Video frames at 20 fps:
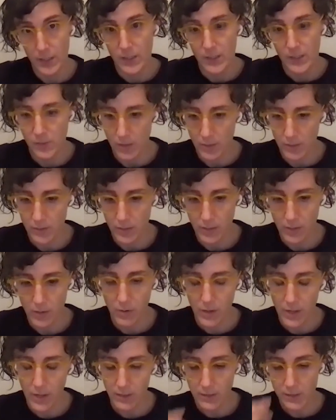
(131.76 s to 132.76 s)
So I was like,
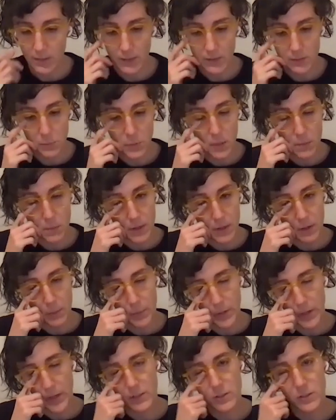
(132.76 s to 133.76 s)
okay, this gives me a better
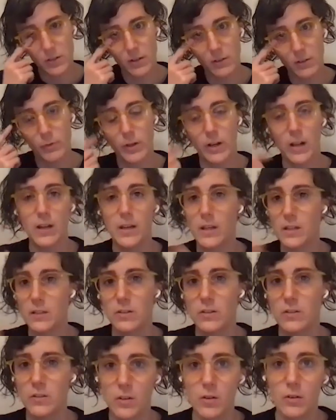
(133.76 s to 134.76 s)
picture of what I need
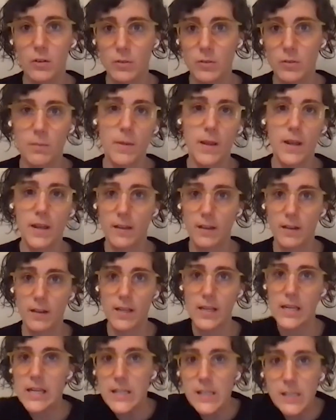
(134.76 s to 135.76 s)
to do to make it
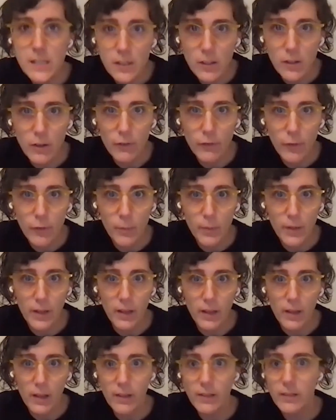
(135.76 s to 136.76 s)
easier for
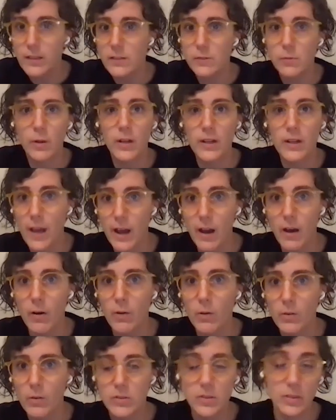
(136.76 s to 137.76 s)
me, at least right
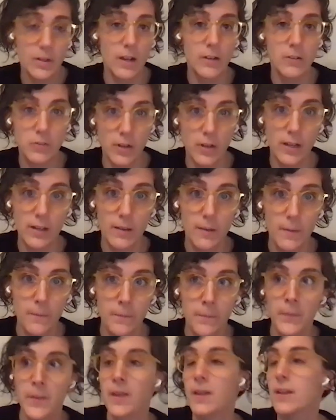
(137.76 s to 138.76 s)
now, to not drink.
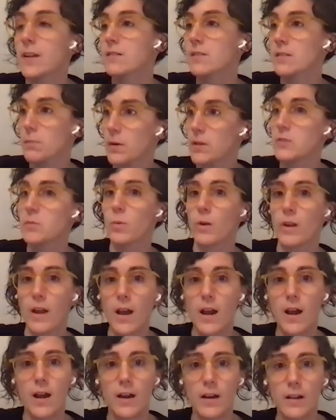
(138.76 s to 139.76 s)
And as the months went
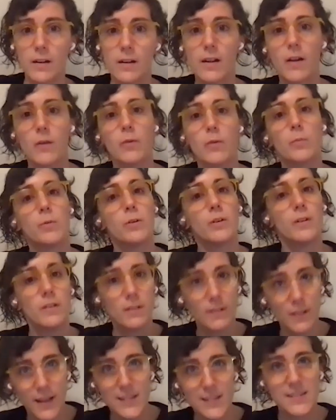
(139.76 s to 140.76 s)
on, I would put
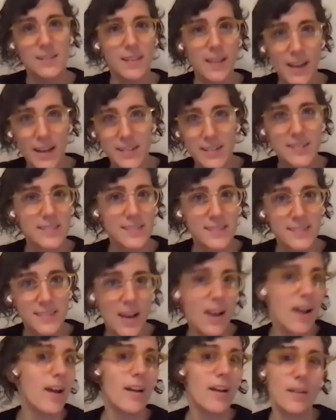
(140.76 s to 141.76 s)
less and less
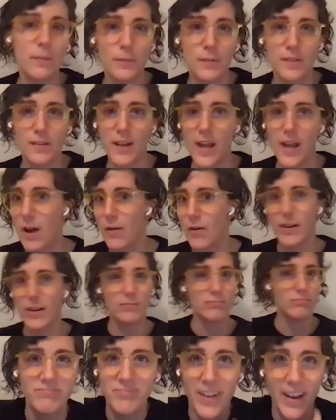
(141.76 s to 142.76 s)
times. And now I
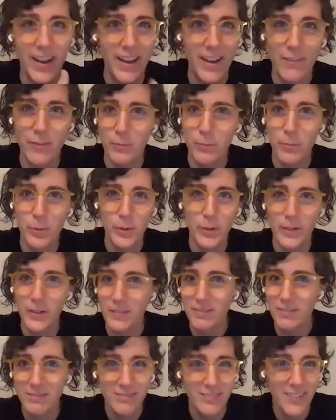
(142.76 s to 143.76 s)
haven't put
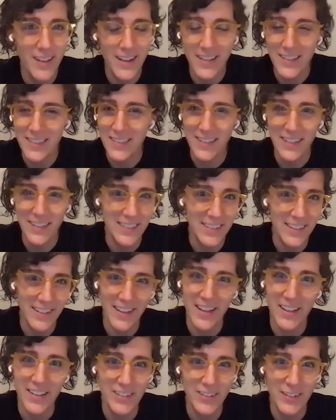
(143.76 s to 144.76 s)
anything in the
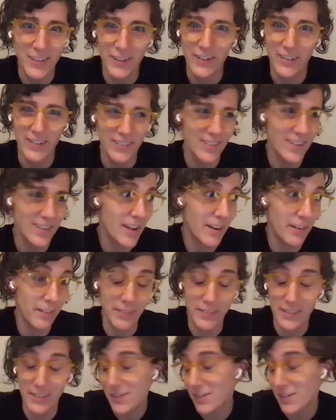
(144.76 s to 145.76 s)
calendar
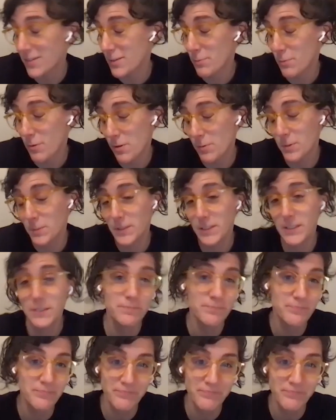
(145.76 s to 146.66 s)
in years, probably.